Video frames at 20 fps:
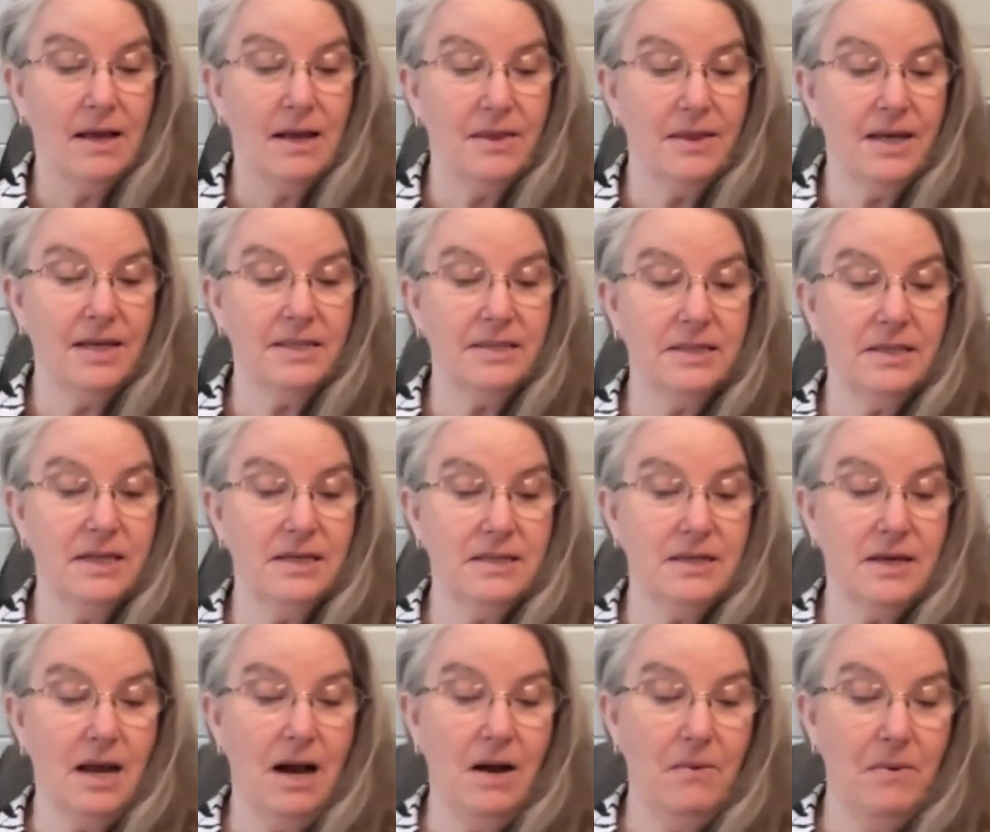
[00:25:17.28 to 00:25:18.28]
Thus says
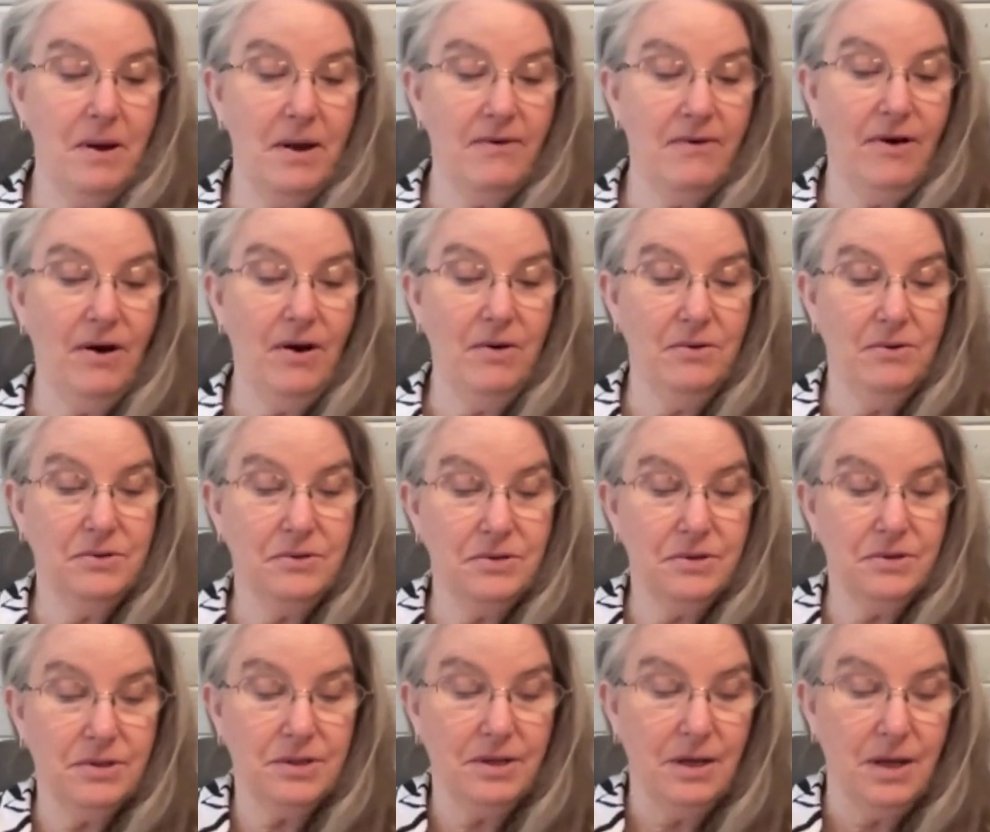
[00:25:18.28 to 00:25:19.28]
Yahweh of
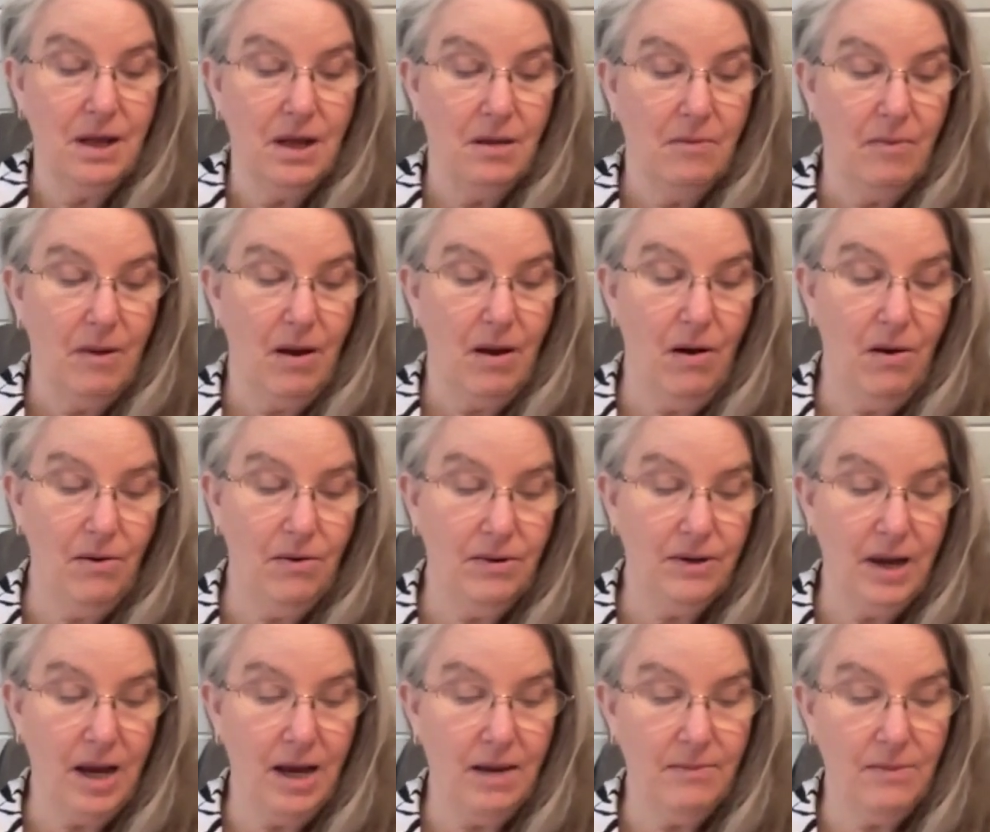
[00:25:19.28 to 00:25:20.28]
hosts, Behold,
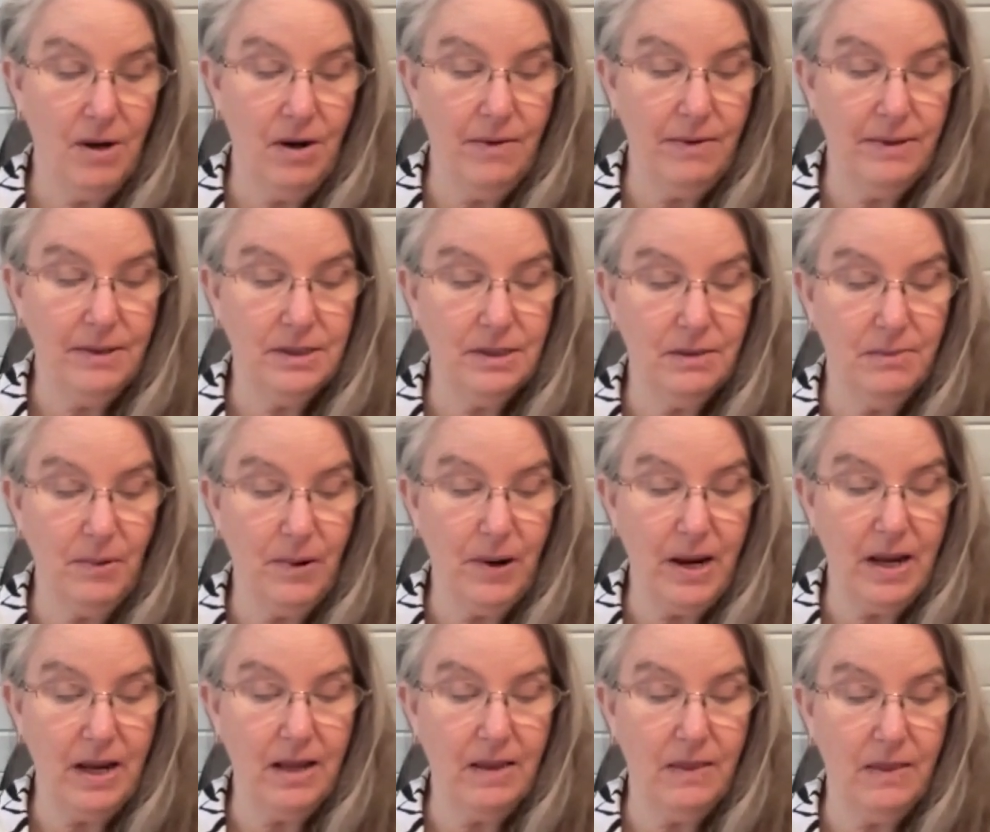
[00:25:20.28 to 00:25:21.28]
I am going to
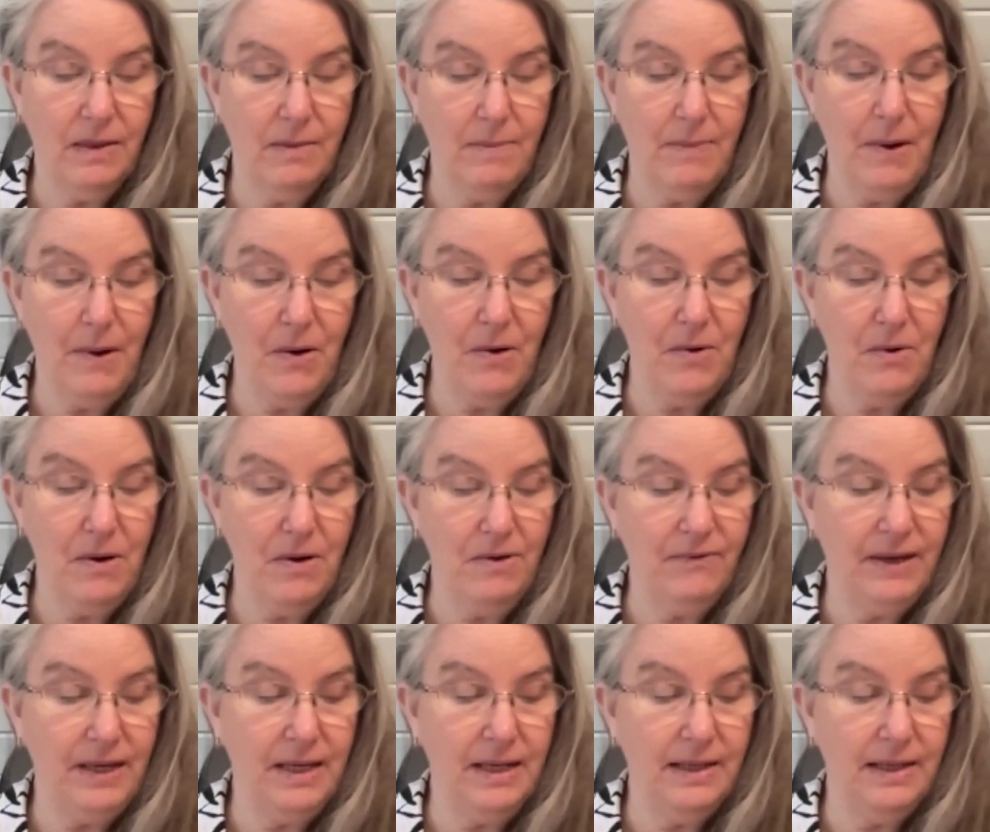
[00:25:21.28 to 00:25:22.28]
break the bow of
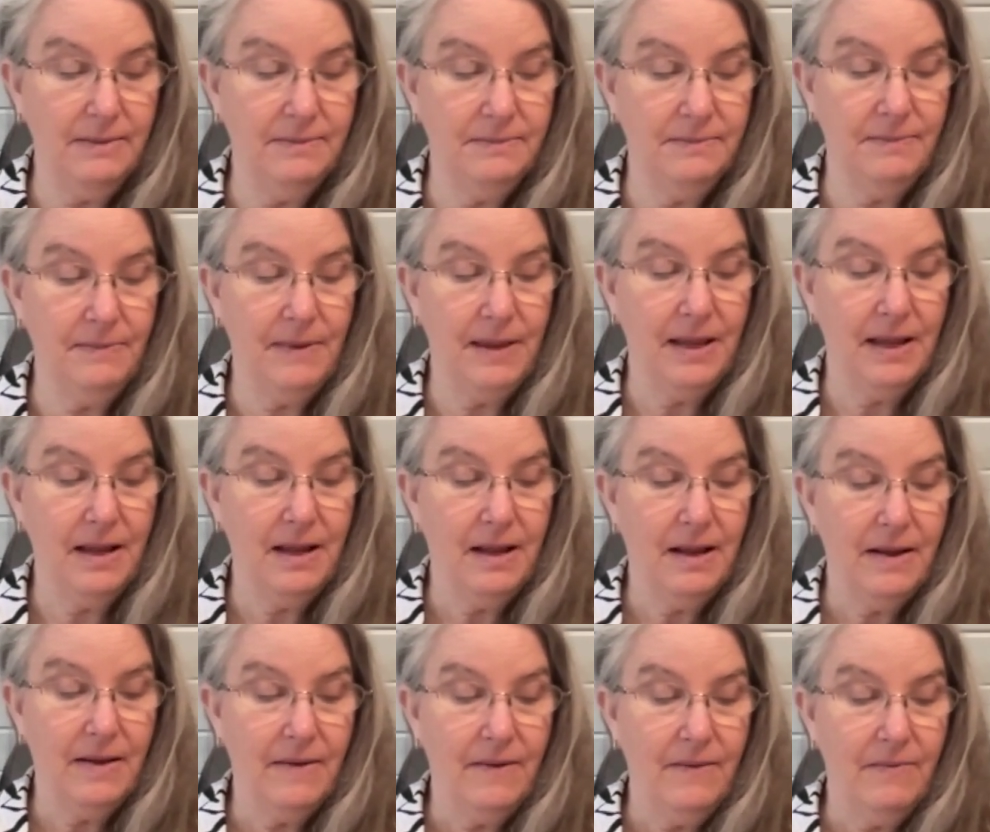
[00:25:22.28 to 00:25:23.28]
Elam,
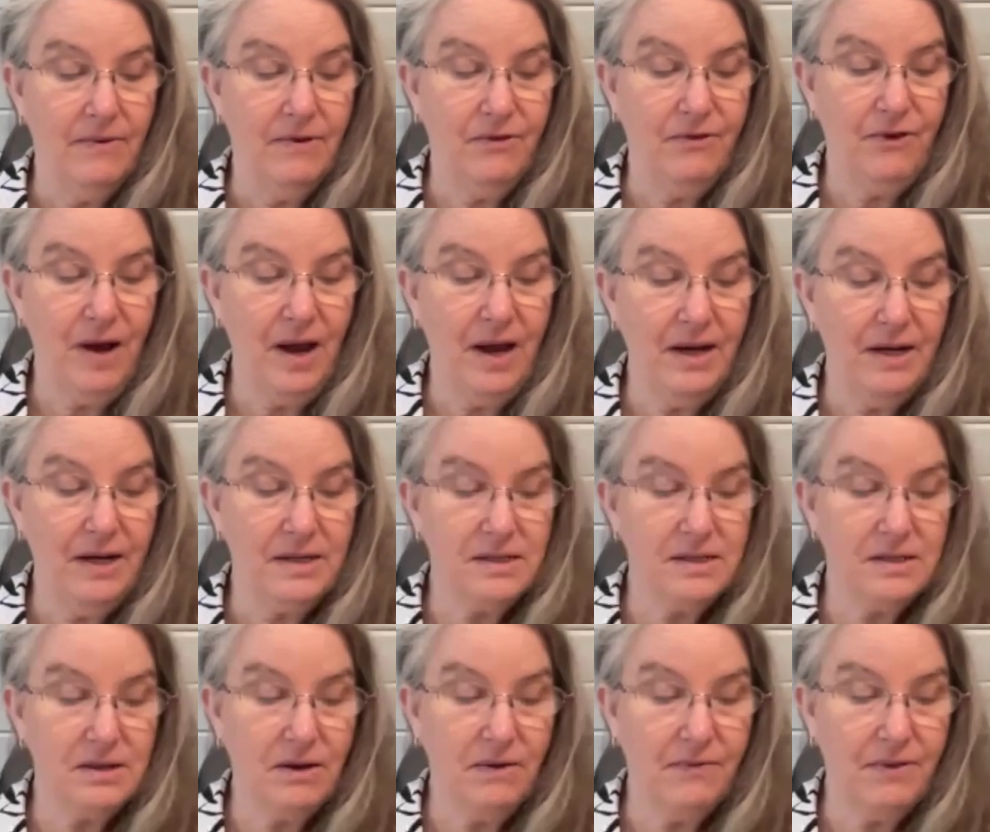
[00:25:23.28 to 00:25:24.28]
the
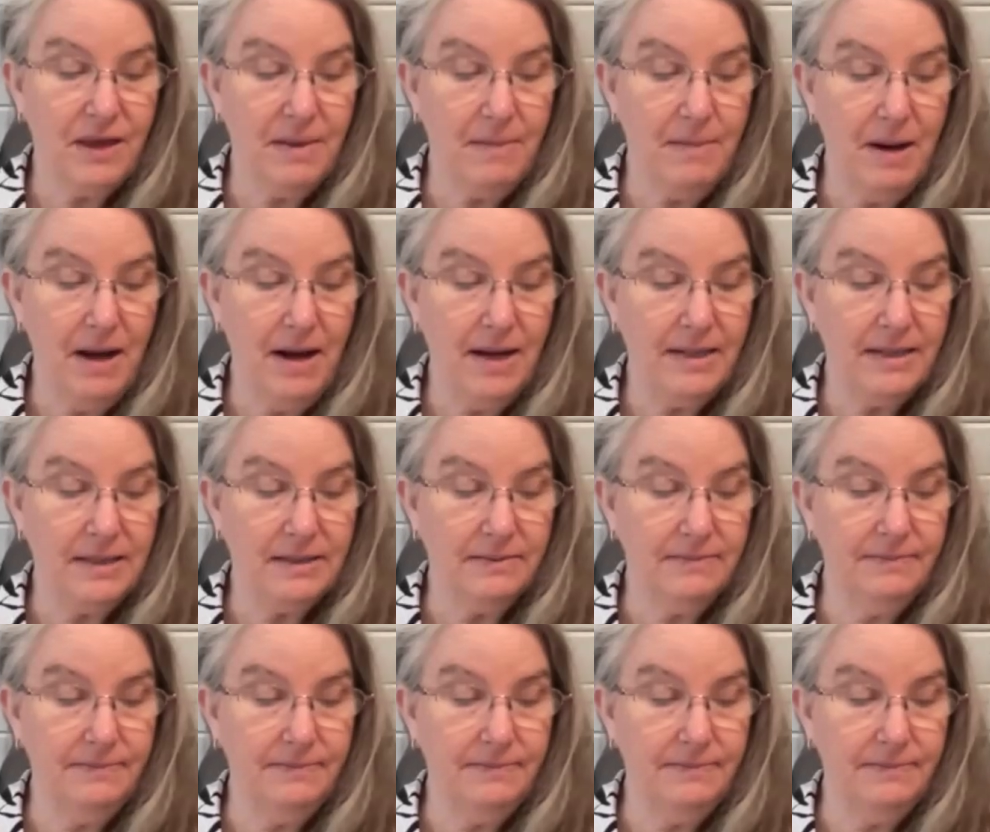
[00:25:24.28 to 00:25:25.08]
finest of their might.